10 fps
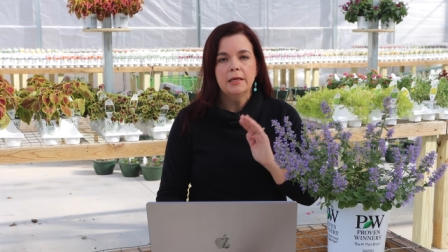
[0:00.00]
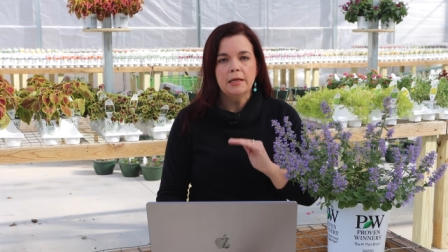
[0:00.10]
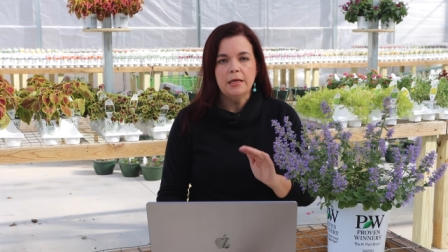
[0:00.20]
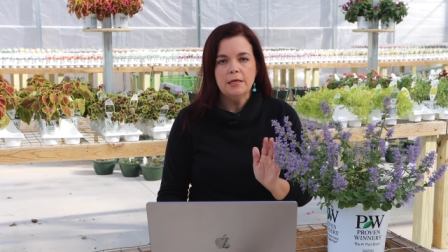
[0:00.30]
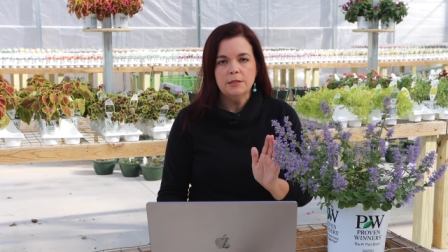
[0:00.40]

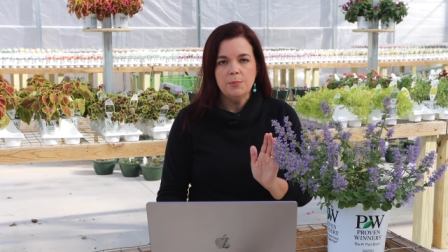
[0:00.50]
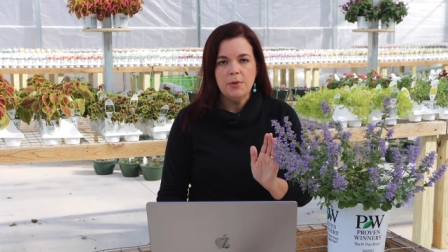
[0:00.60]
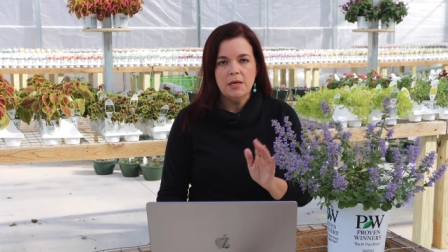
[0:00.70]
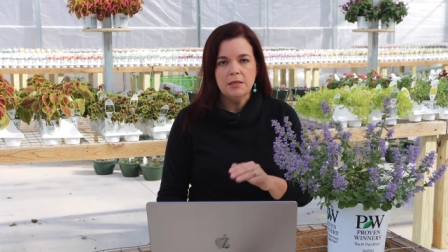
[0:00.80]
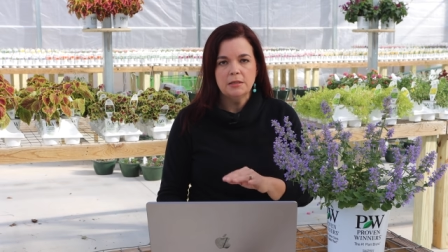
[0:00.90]
easy
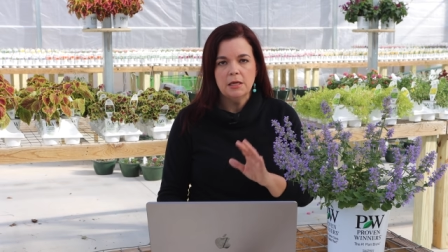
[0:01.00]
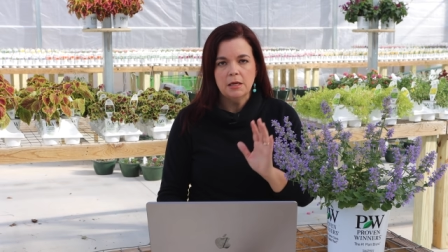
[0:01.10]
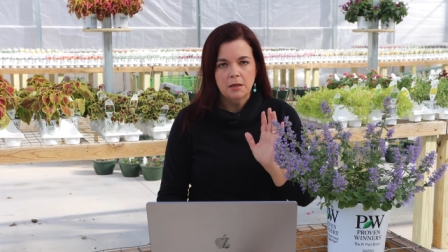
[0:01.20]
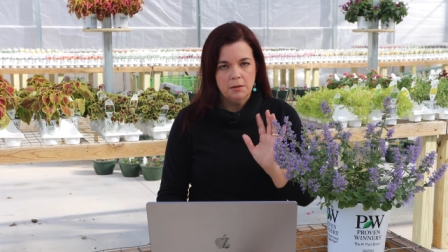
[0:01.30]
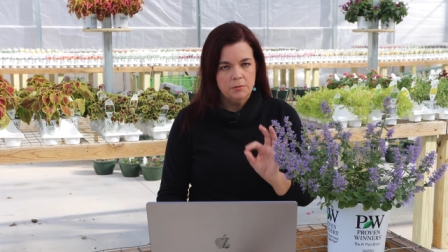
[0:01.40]
peasy,
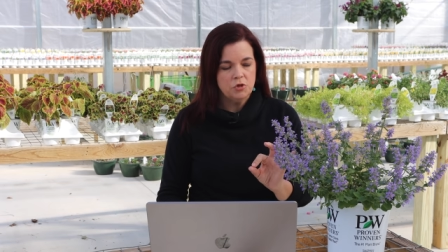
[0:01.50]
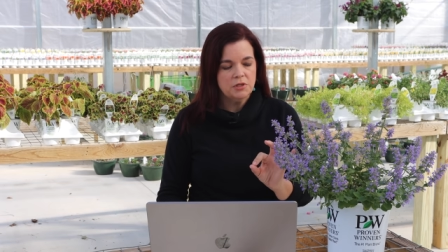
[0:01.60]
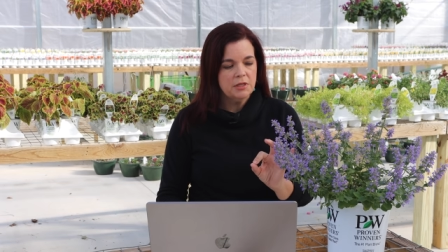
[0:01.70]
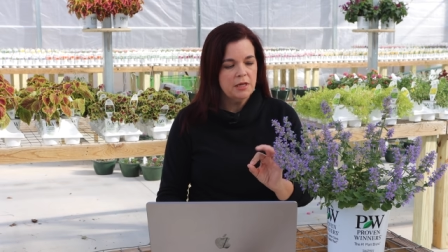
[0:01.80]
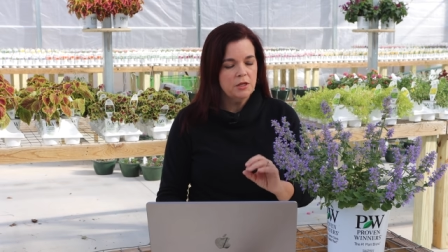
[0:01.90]

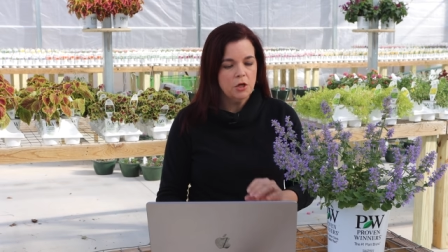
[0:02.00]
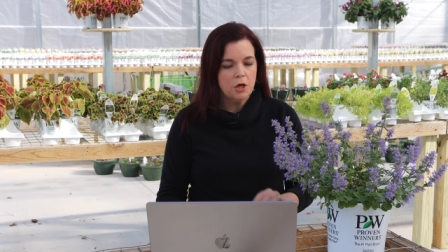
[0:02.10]
just let it